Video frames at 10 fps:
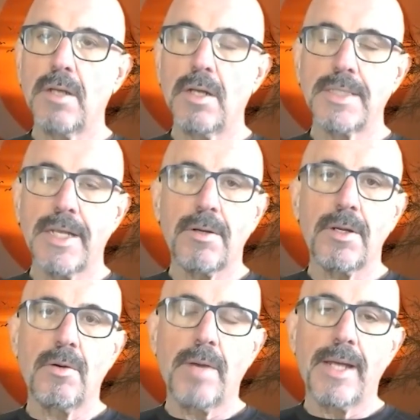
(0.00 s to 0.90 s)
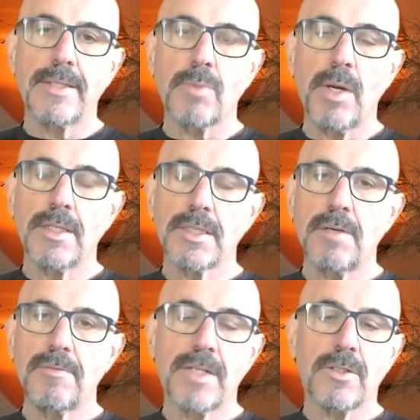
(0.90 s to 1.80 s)
Ontario as well as
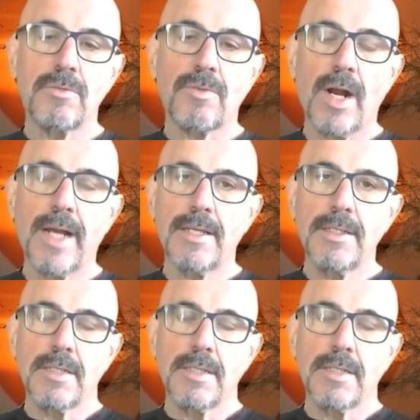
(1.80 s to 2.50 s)
on Vancouver Island,